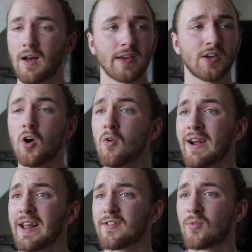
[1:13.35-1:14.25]
You're
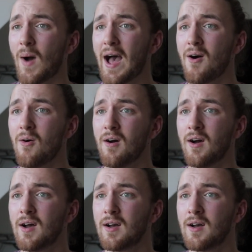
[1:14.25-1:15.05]
in it as well?